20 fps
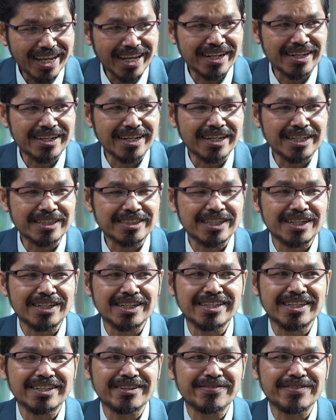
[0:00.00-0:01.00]
And
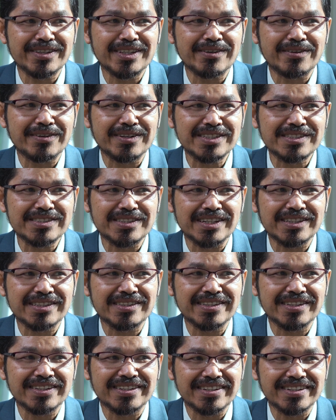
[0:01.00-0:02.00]
actually, we already
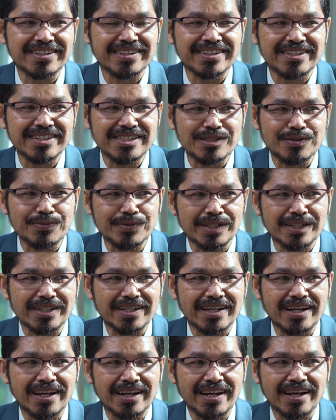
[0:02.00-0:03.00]
started uh, this work
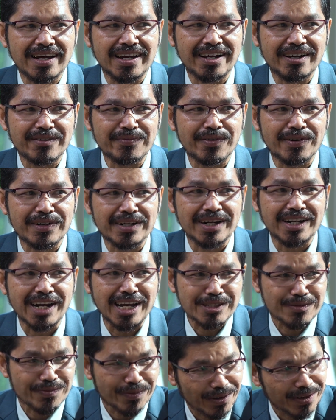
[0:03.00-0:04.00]
uh, for the
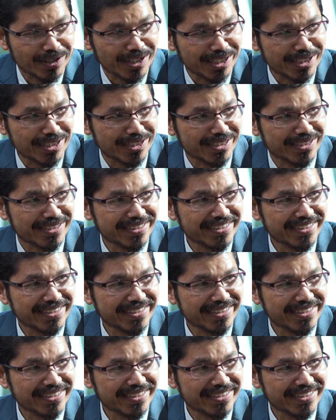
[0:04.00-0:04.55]
last four years.